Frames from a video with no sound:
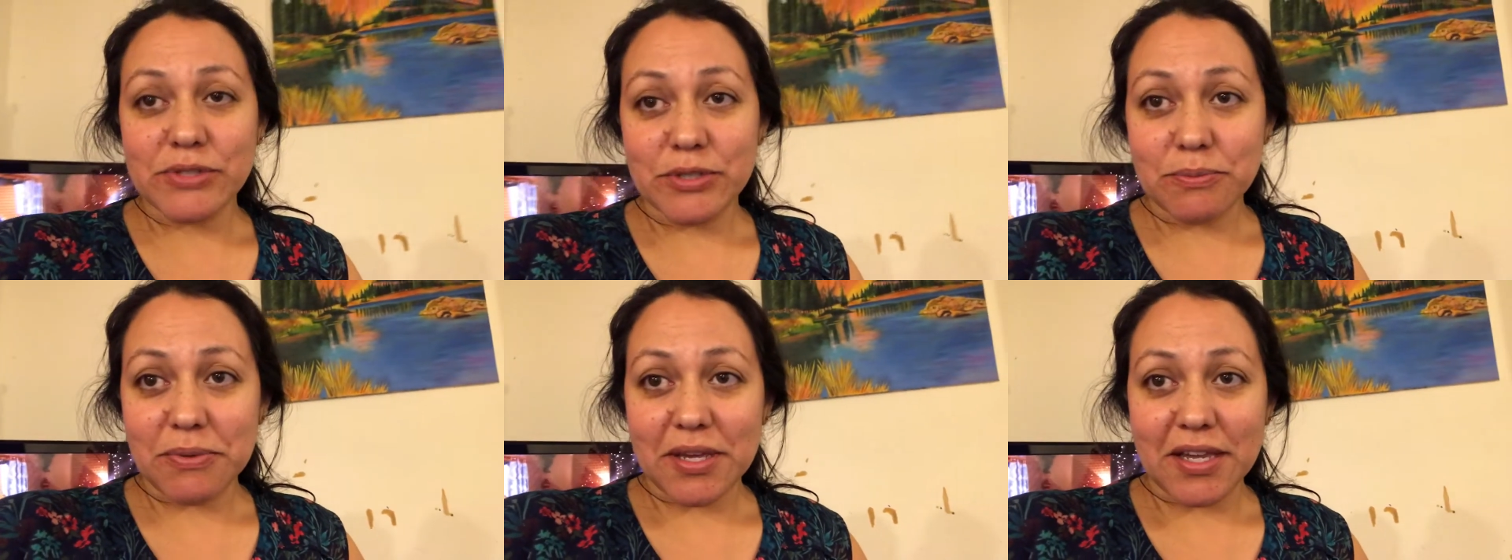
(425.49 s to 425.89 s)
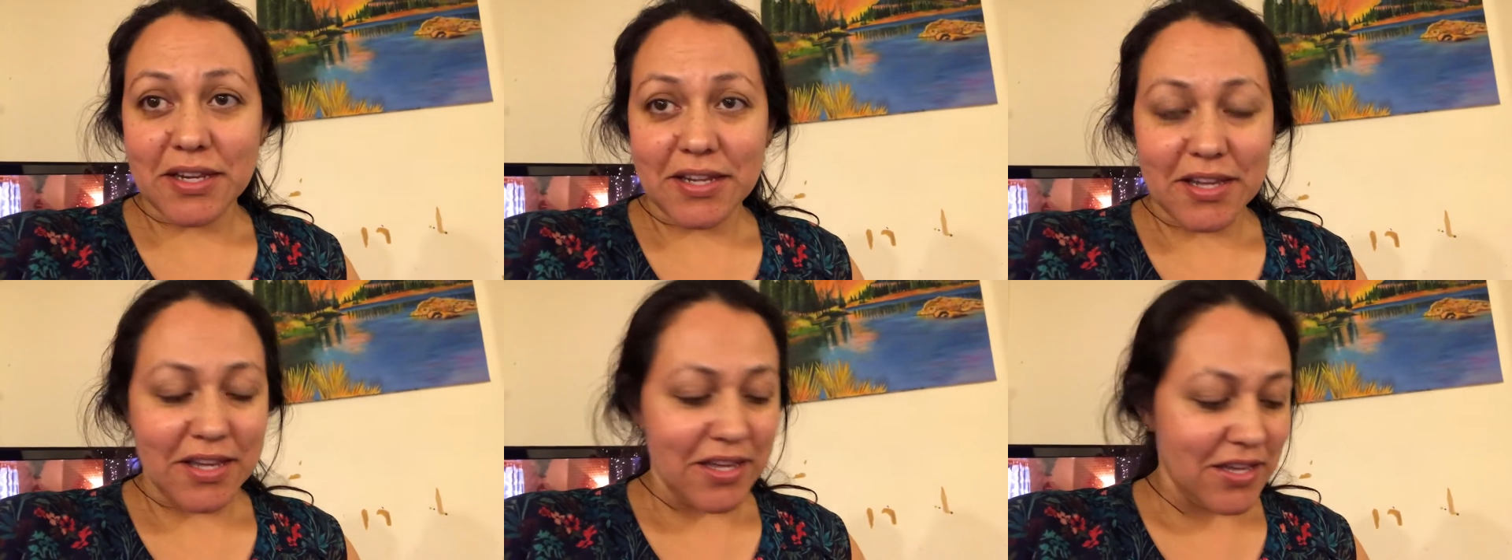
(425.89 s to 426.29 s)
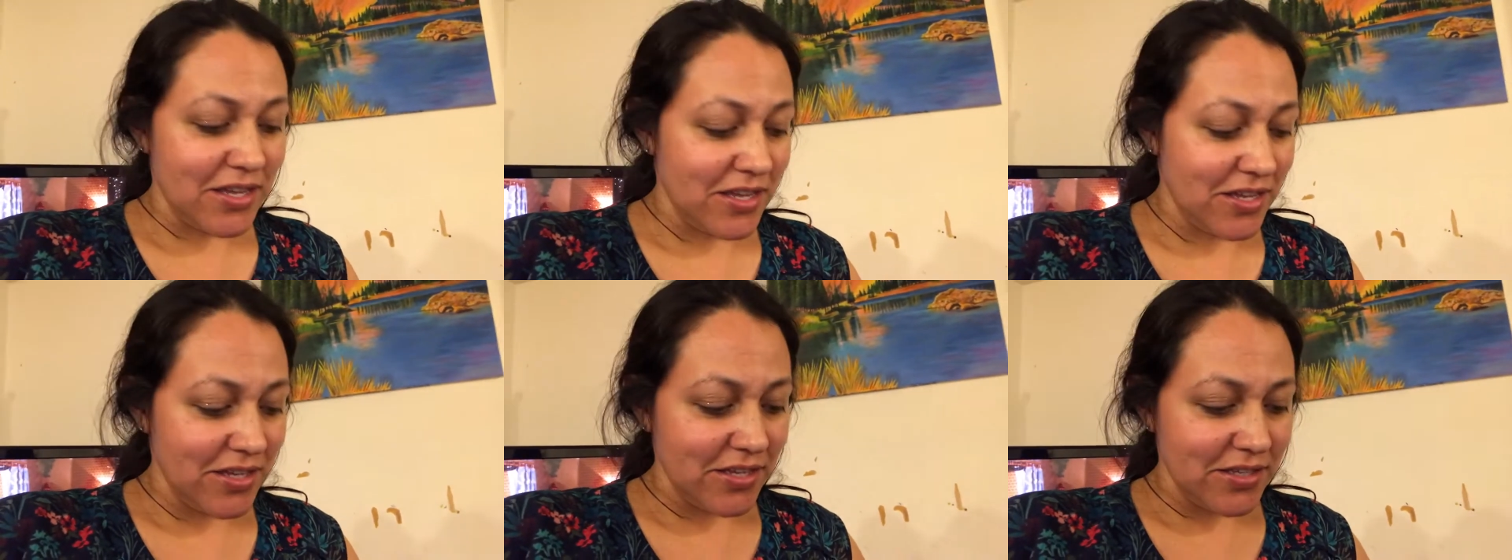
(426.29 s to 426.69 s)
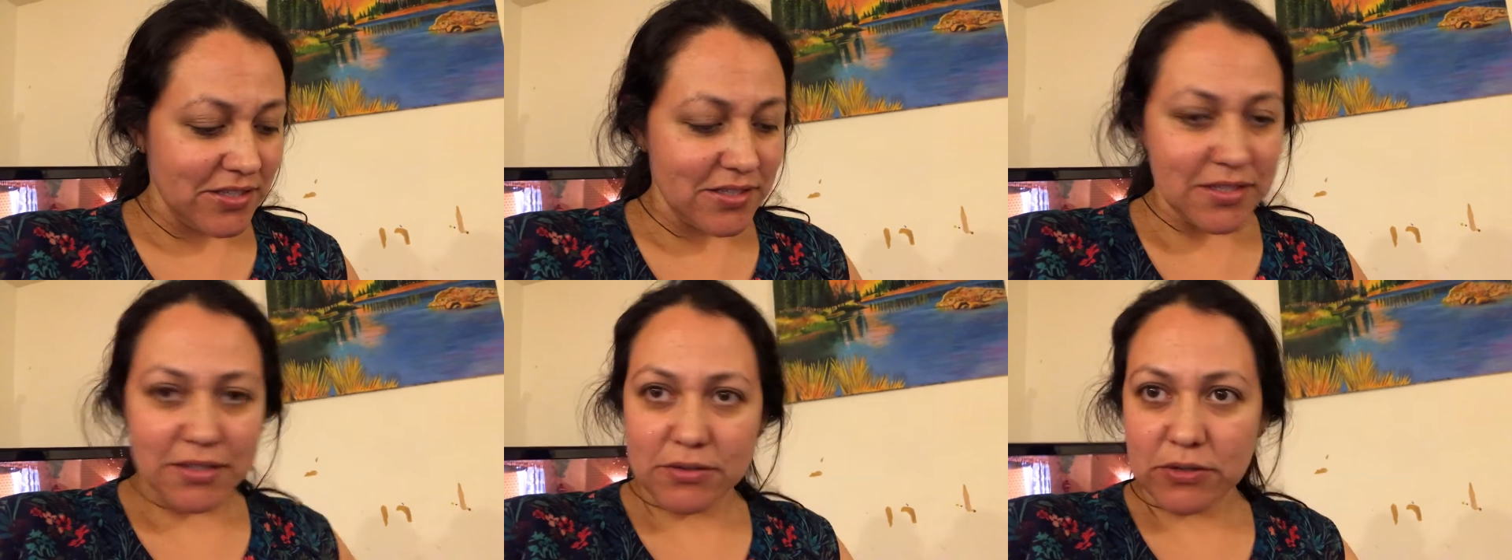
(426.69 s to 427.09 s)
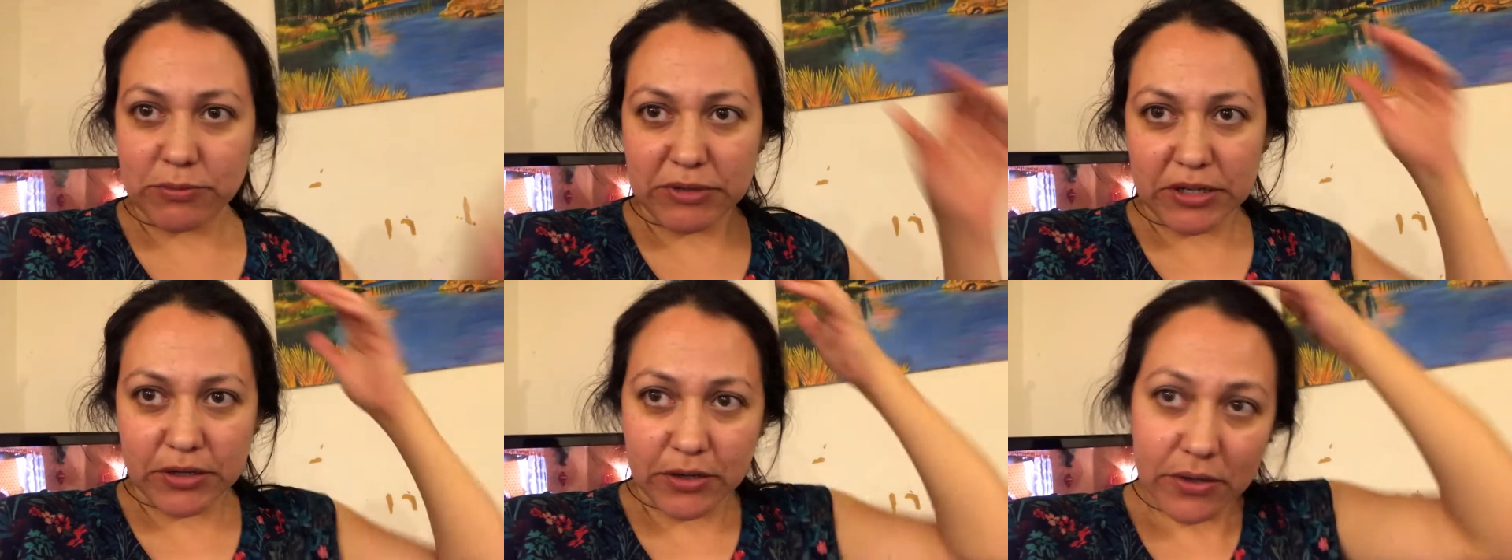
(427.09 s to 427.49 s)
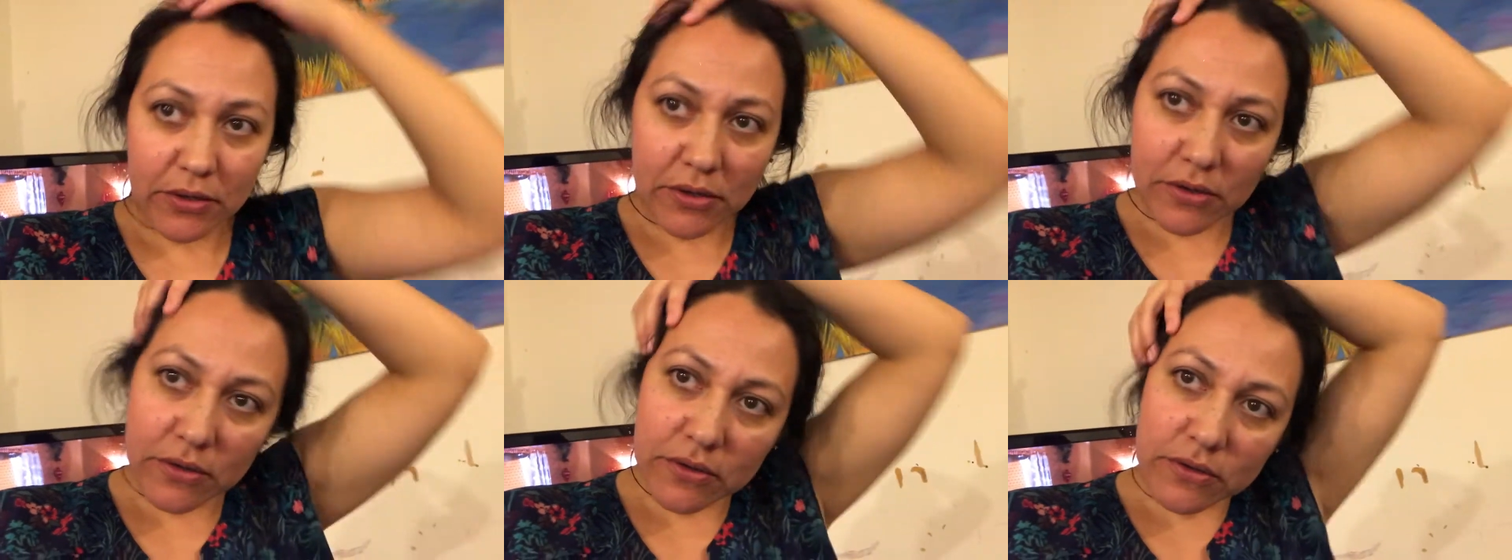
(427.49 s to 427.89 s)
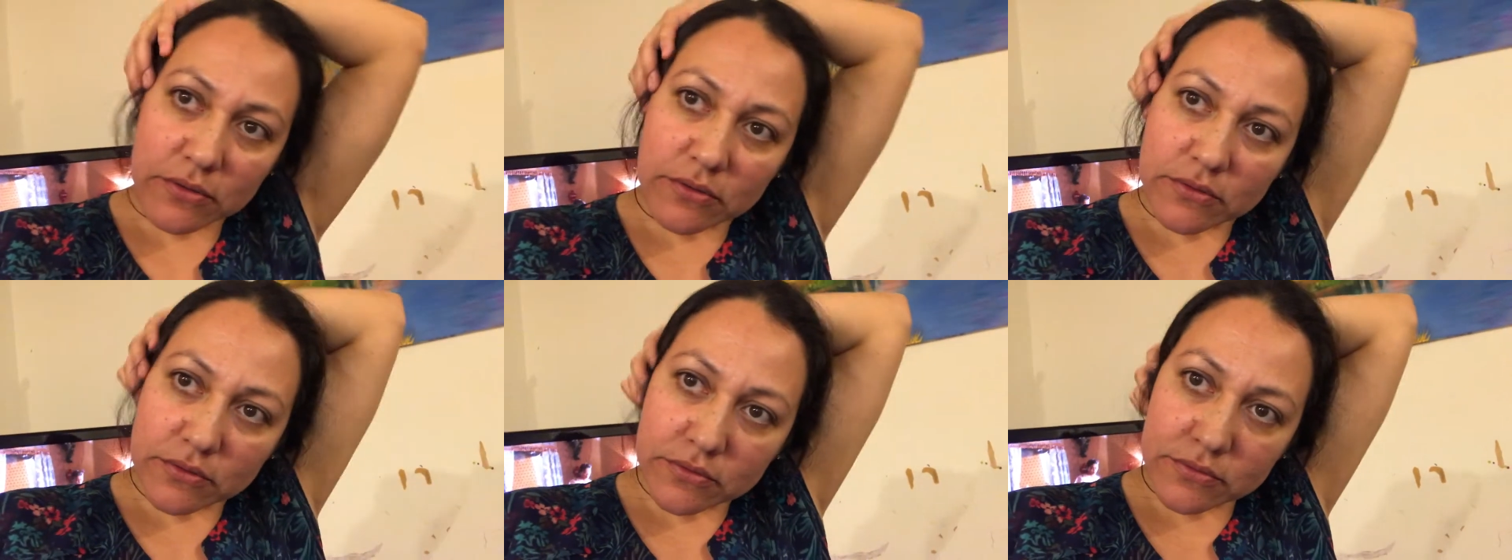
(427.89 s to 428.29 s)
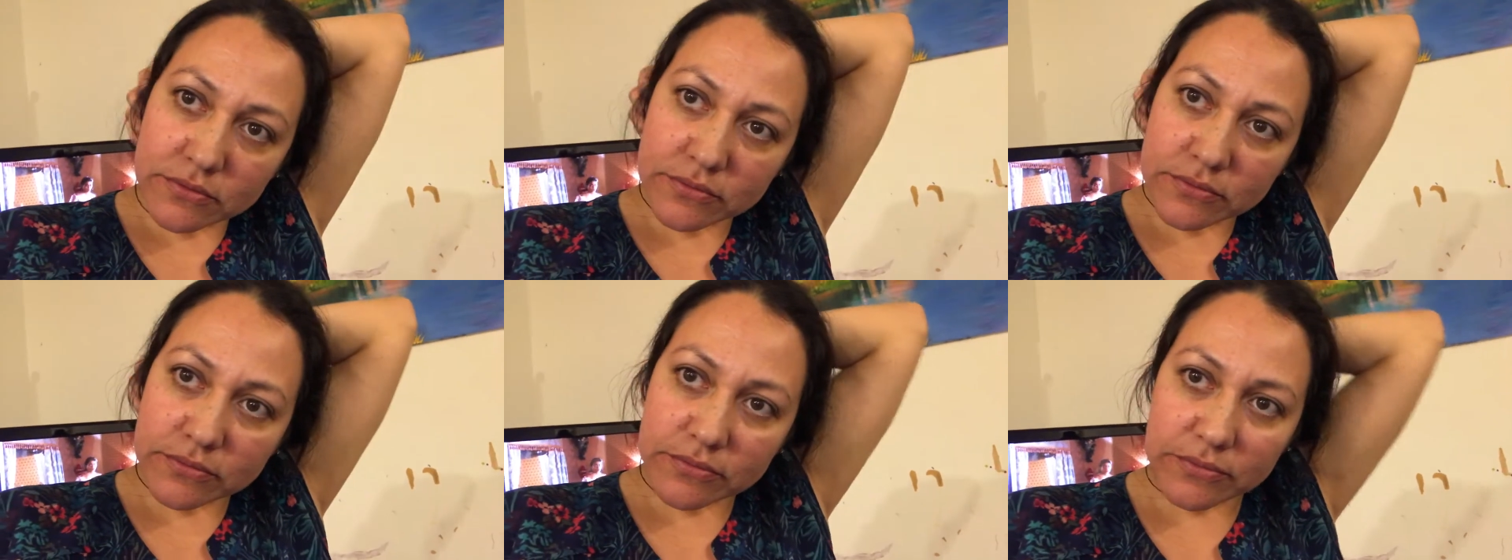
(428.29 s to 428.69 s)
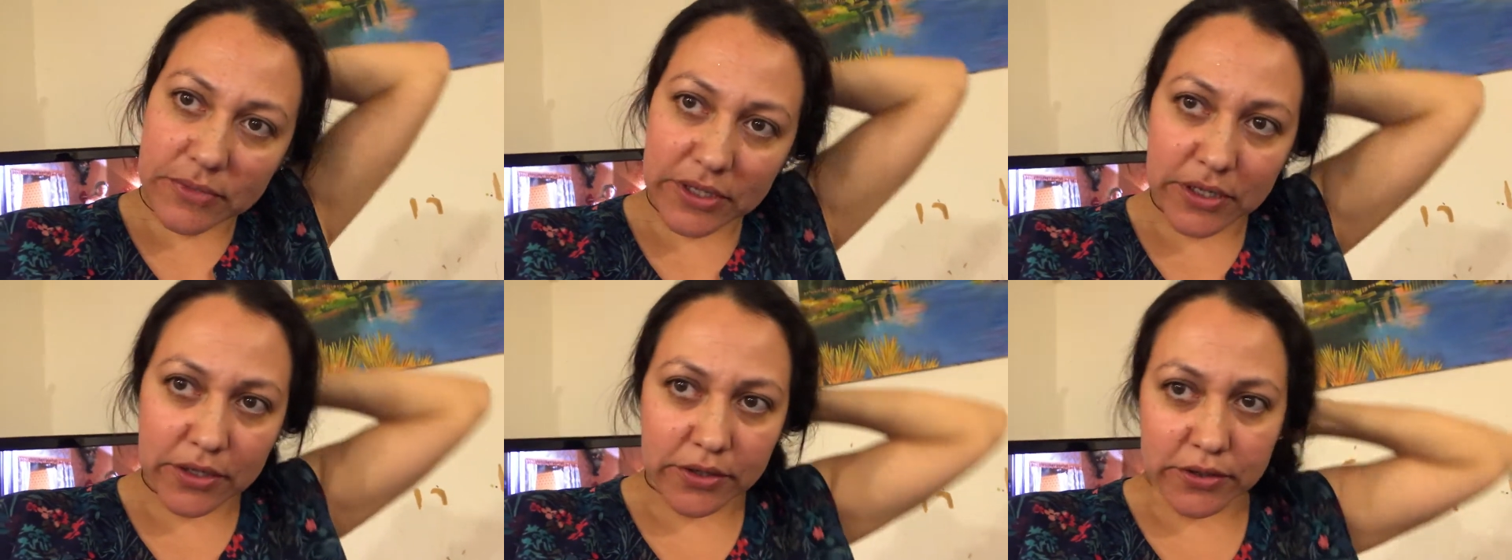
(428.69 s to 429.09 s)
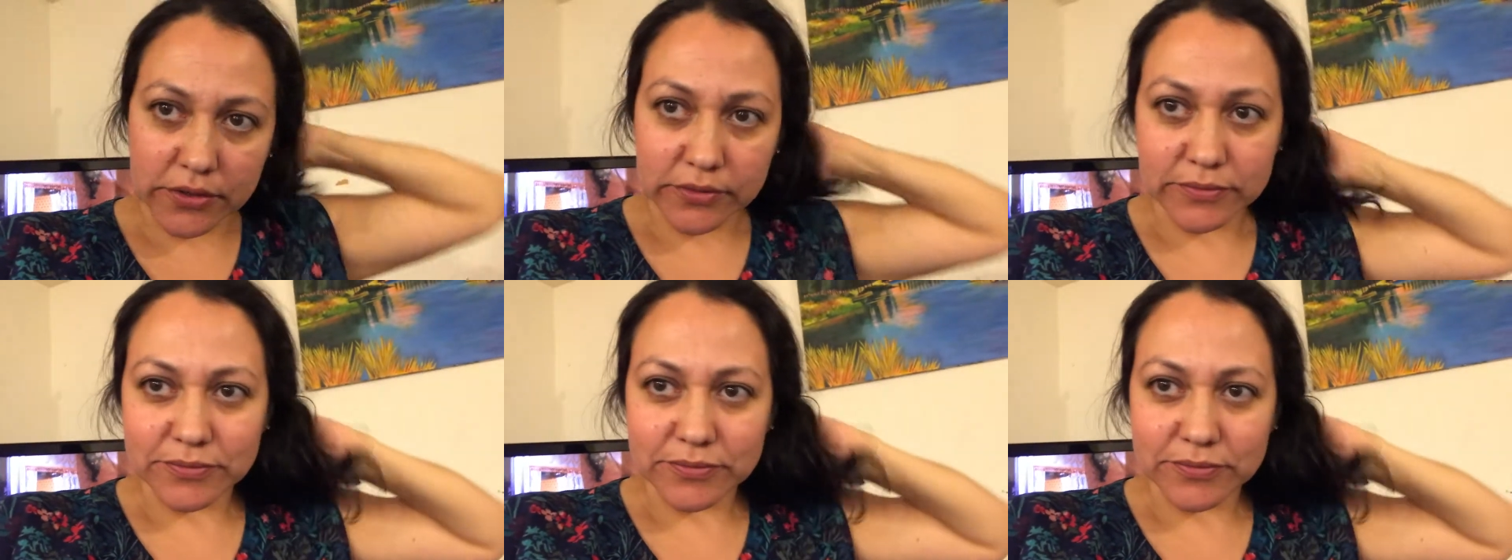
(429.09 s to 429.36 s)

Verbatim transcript: to bed guys and look at my hair oh my hair